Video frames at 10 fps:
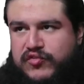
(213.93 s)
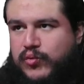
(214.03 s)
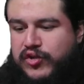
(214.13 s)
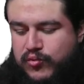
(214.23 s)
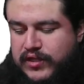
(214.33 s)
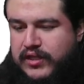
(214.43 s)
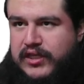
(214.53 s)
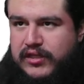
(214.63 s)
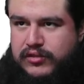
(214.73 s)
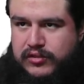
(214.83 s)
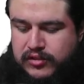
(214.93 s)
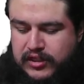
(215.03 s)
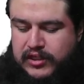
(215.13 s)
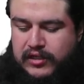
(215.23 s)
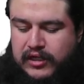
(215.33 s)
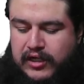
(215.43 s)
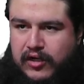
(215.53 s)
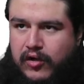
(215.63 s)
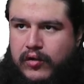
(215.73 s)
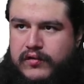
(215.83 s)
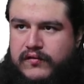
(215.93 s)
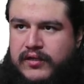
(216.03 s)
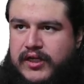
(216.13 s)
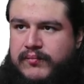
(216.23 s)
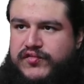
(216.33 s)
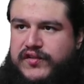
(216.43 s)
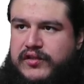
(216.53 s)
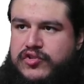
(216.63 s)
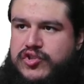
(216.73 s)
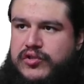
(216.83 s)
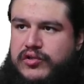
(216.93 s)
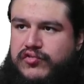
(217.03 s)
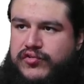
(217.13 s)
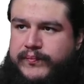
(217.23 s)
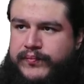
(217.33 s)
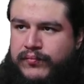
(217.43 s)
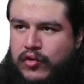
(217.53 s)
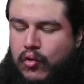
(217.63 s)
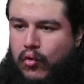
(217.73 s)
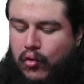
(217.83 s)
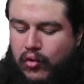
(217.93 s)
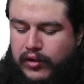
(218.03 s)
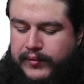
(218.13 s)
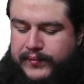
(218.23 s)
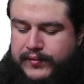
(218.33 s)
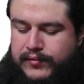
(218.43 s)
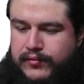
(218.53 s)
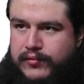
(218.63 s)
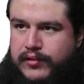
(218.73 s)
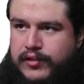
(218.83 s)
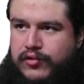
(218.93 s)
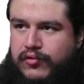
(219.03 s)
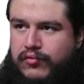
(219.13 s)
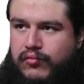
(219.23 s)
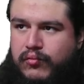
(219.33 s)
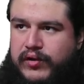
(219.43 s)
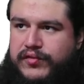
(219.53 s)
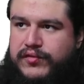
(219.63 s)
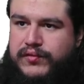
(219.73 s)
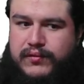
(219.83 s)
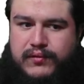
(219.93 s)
So we're doing either odd time signatures or rhythmic